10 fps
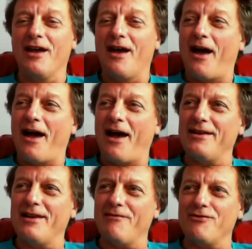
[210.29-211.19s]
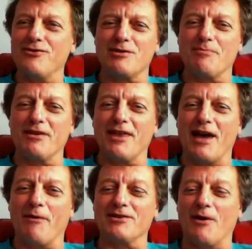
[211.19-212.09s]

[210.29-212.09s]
It never used to be that way. So I'm really